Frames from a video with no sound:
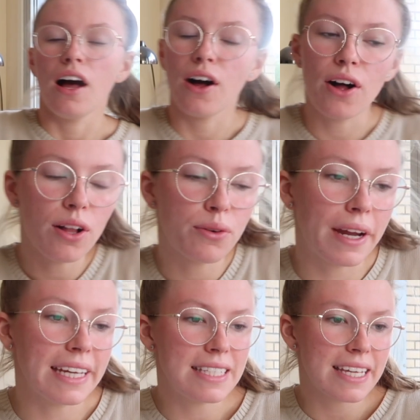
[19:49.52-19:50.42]

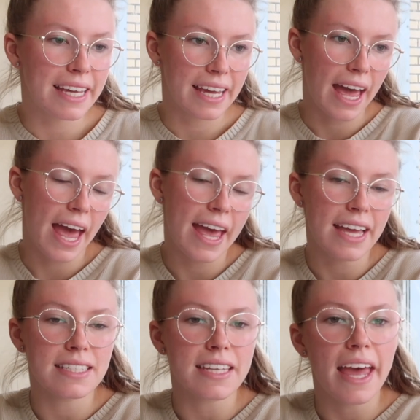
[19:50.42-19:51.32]
Alrighty,
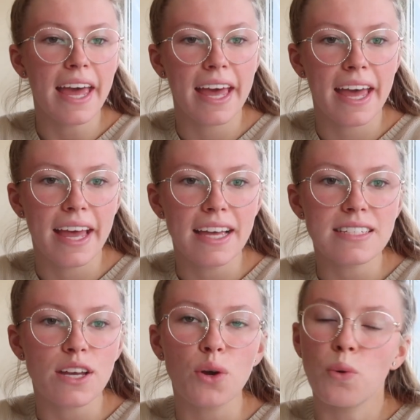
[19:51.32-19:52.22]
it
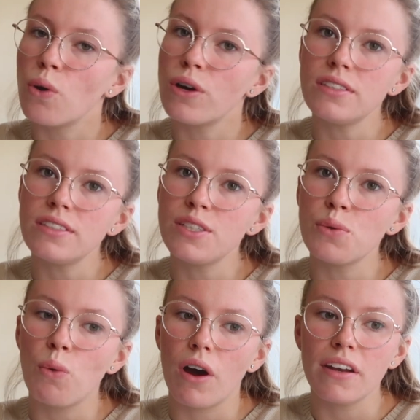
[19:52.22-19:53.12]
is
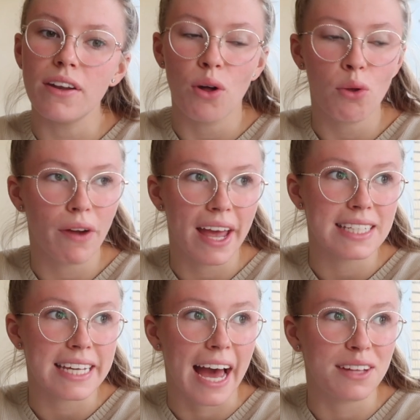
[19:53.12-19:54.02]
1:45 already.